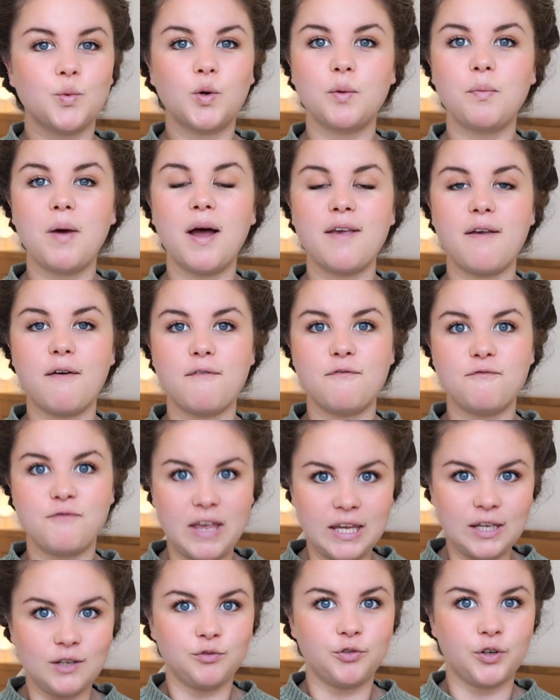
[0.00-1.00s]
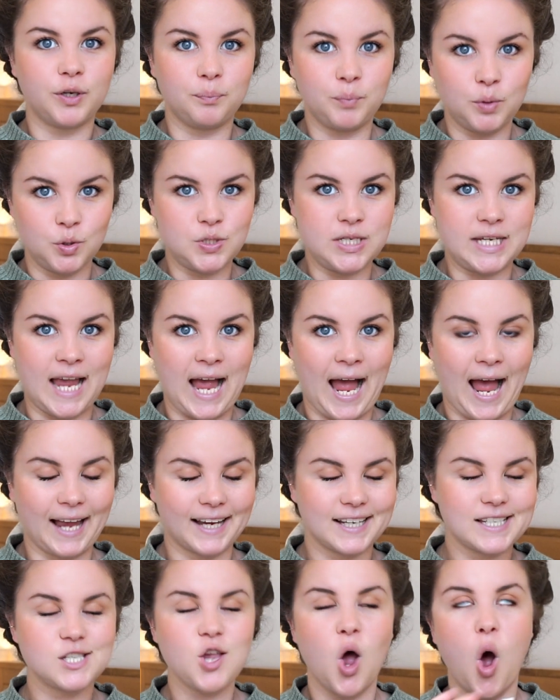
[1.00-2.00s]
one of my favorite beauty
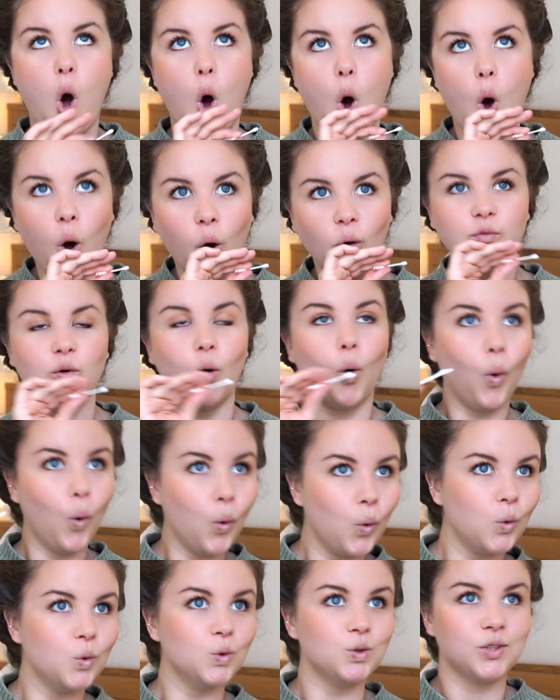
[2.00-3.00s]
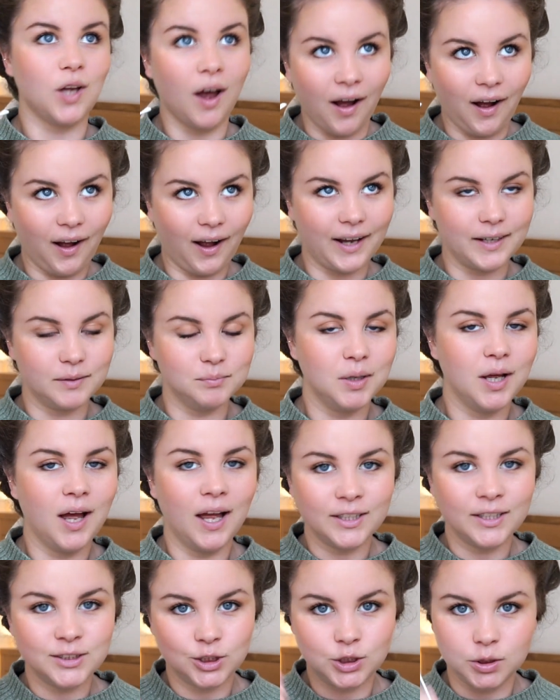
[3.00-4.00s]
hacks of all time,
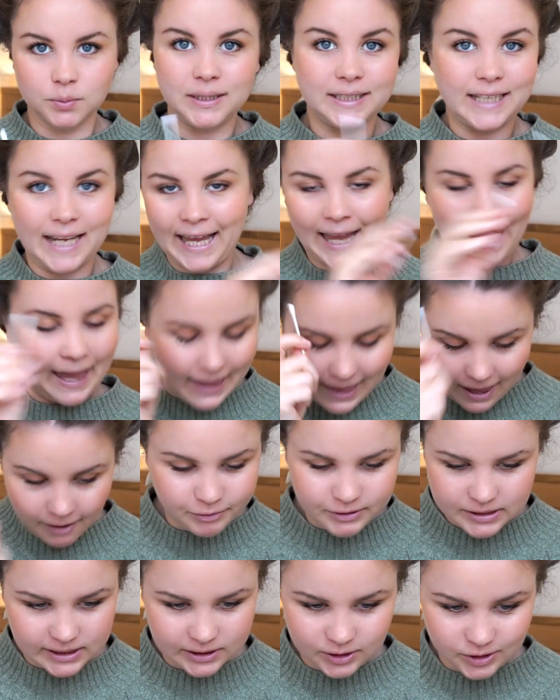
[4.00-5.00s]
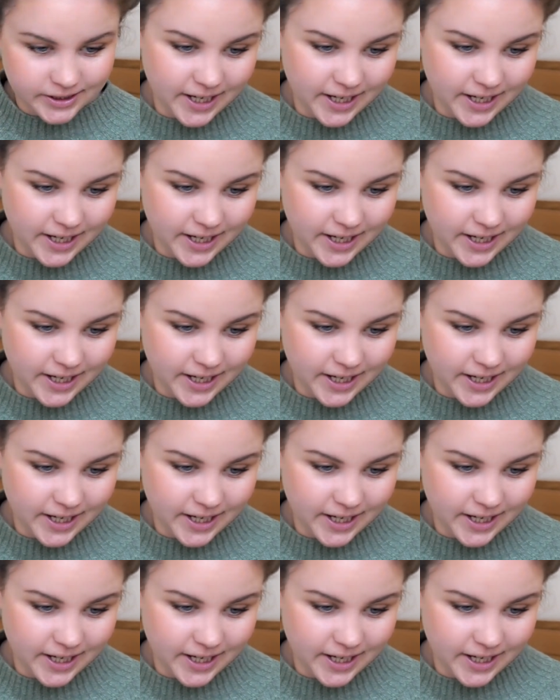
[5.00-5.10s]
do it every single